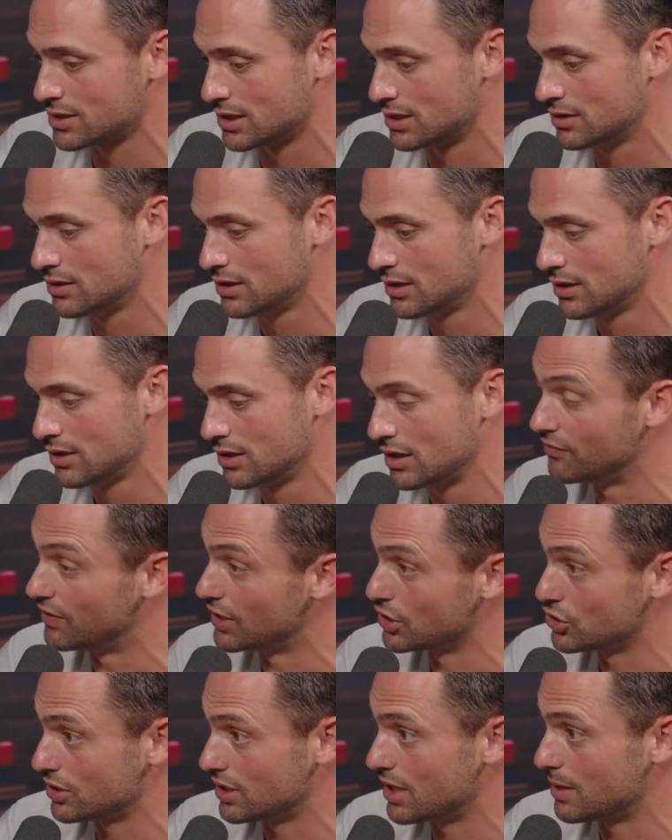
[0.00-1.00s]
And
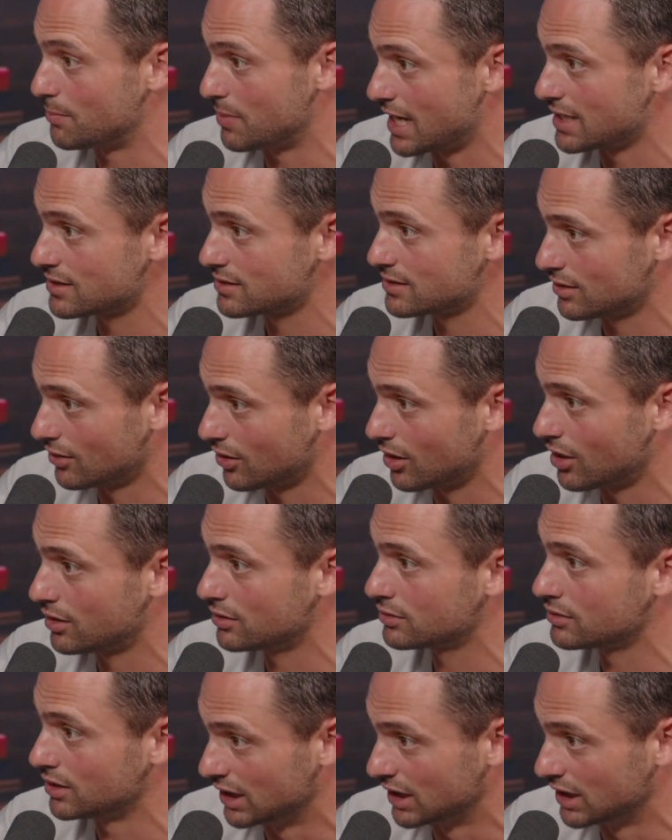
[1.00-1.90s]
eventually they passed the law